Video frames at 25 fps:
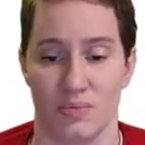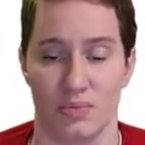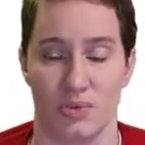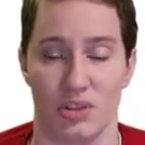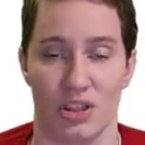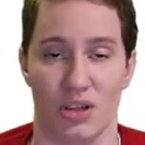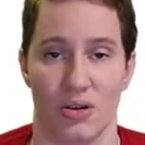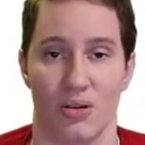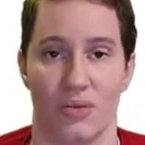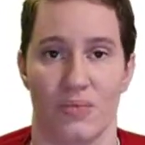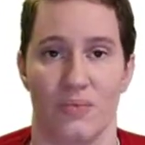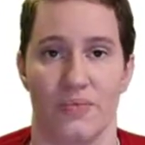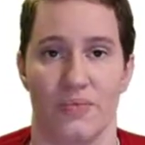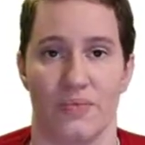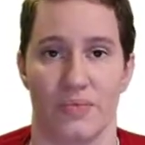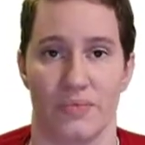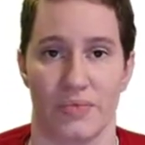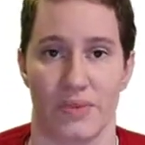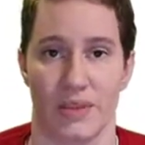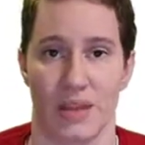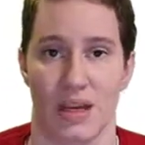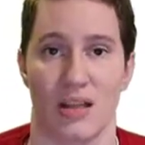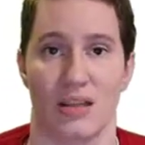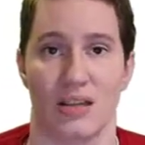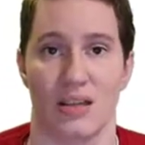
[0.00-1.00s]
So
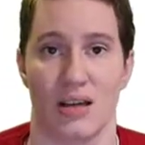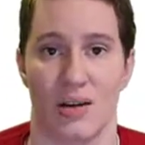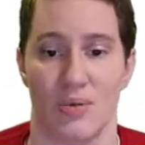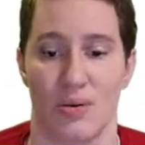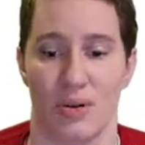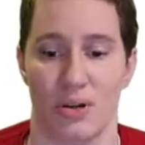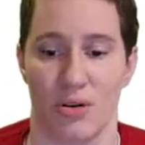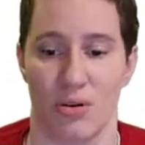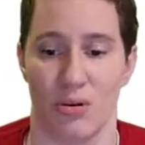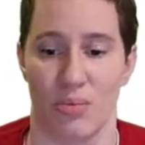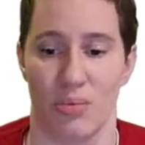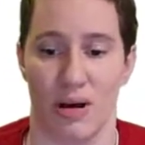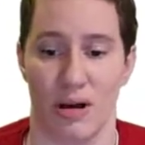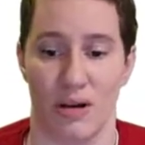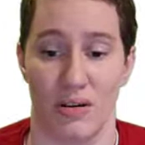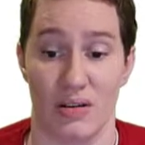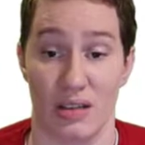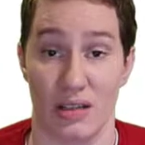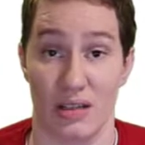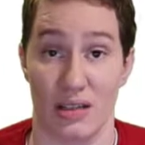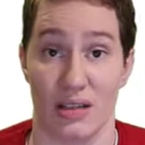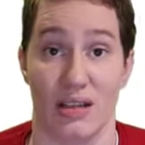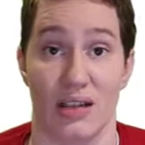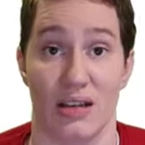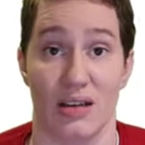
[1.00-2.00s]
that's how we go
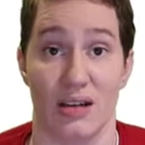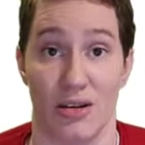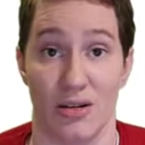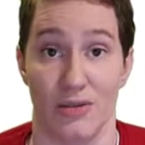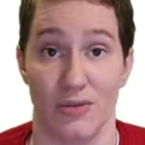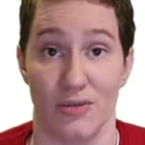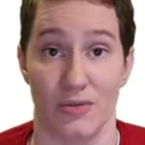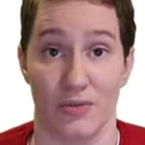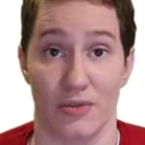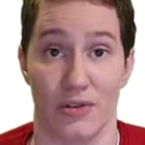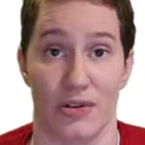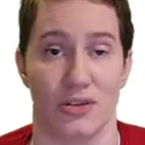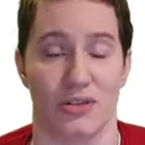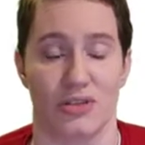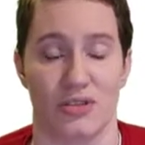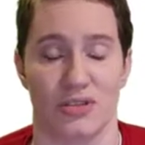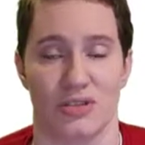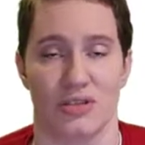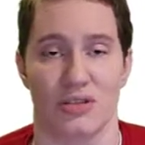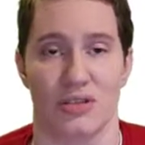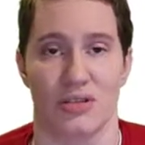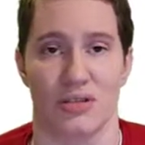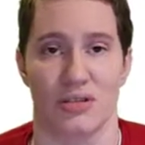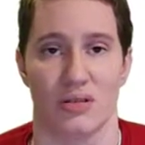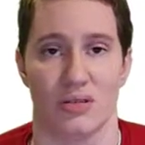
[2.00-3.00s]
about getting our
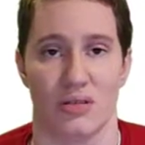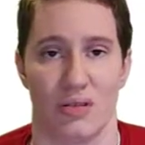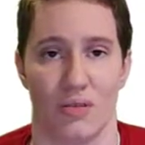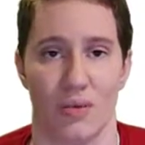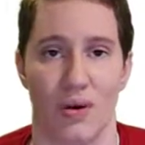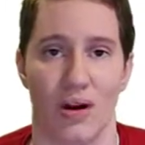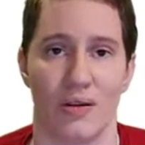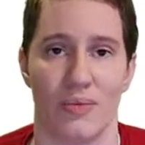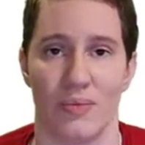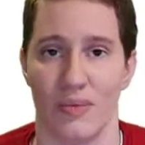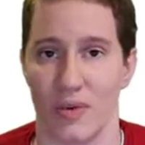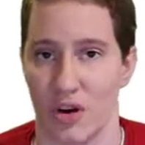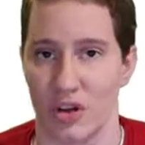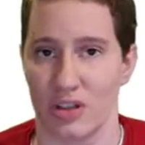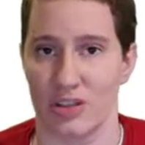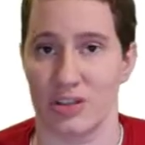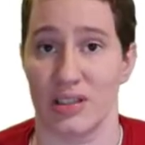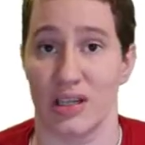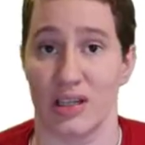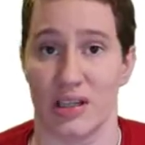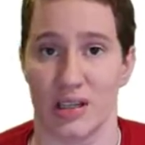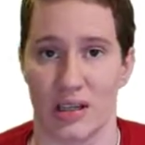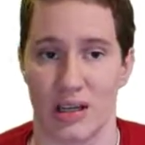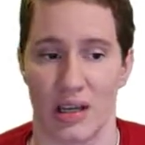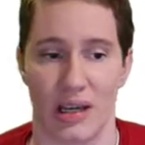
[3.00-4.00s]
our
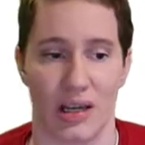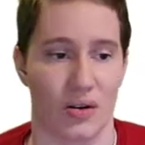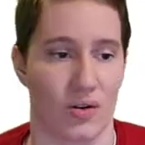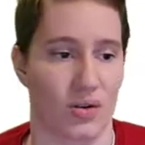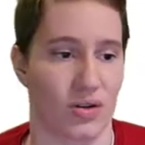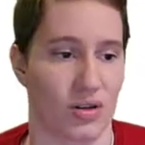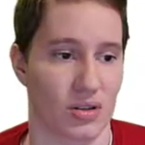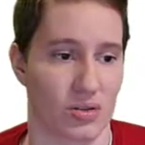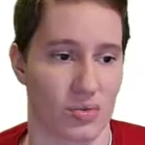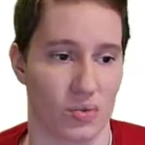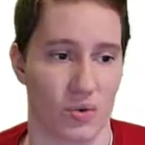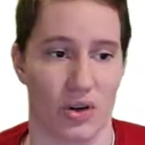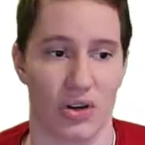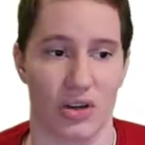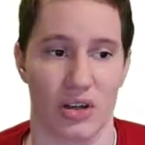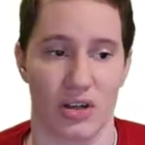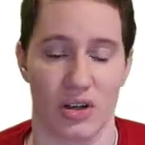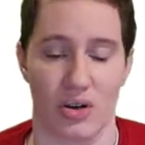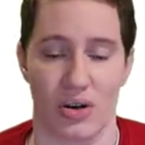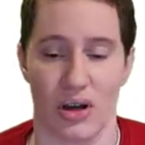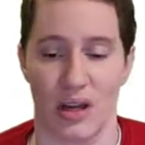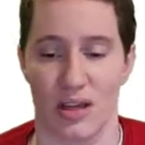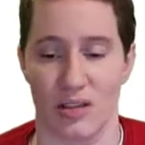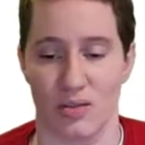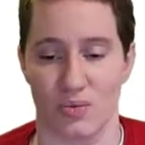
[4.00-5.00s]
second angle, because we already
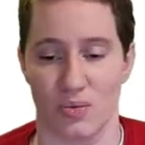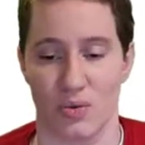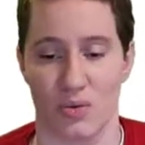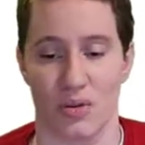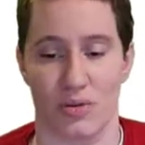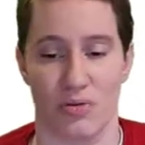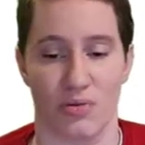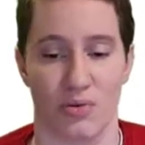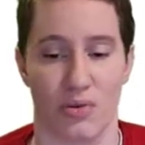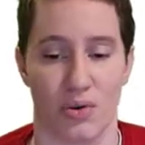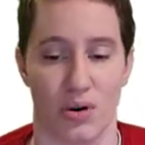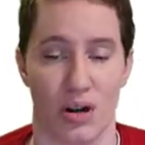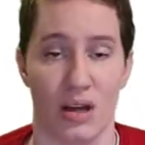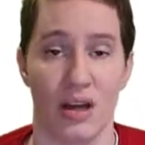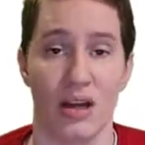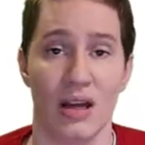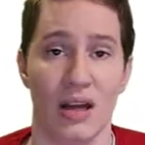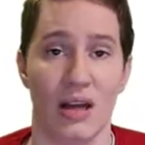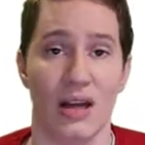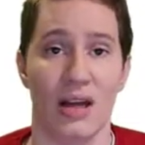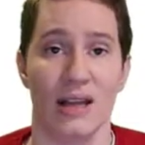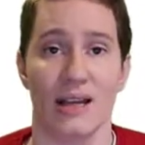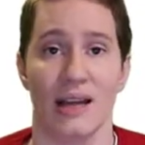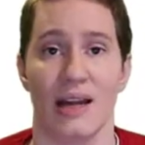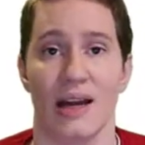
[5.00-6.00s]
know A is 104.
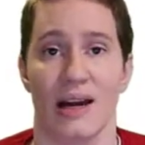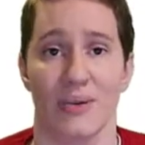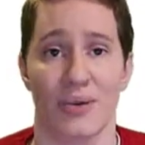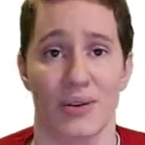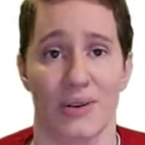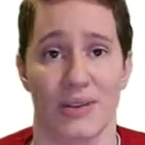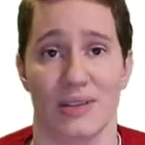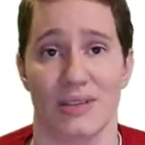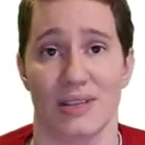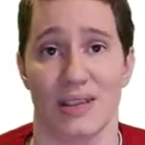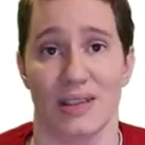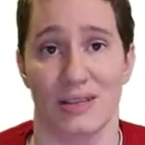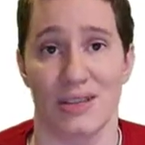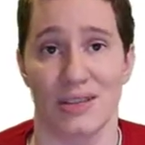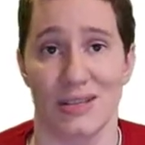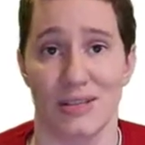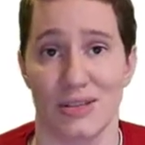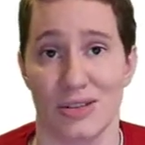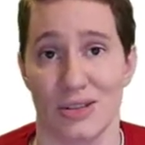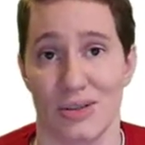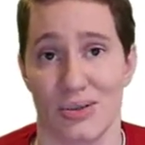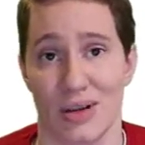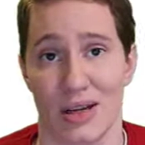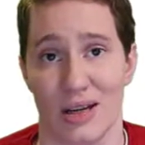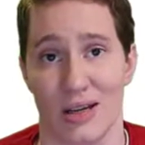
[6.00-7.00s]
Now we're going to take
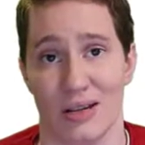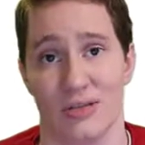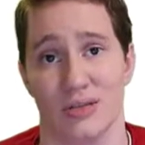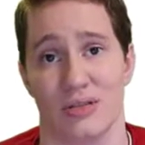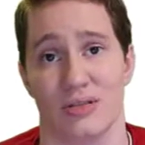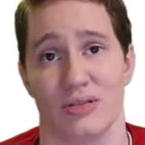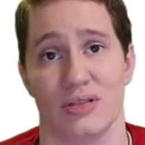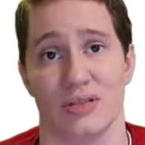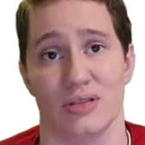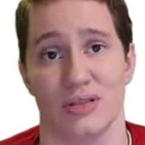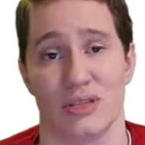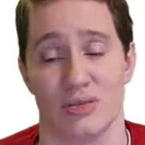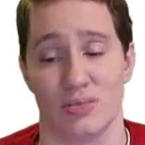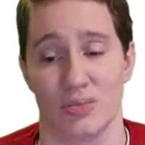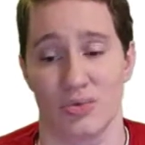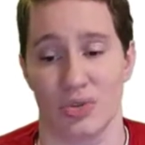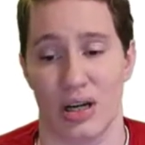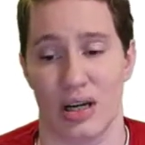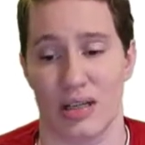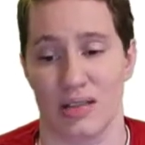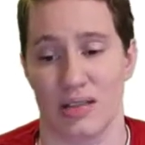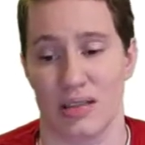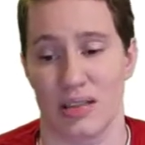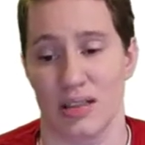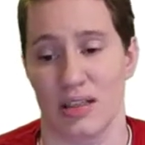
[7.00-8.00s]
these two angles and
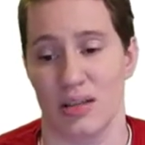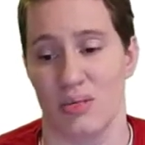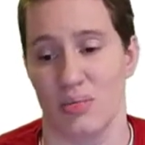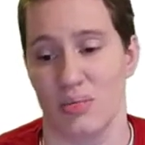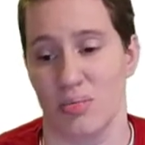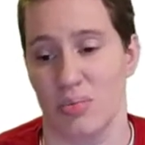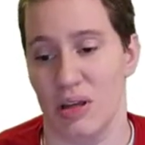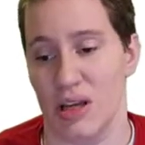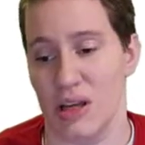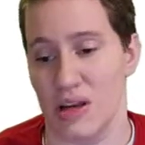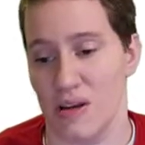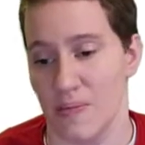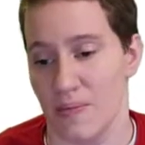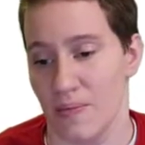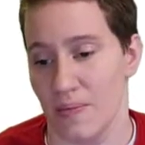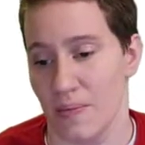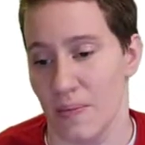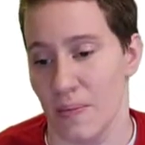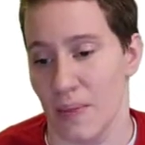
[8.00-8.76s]
subtract to get B.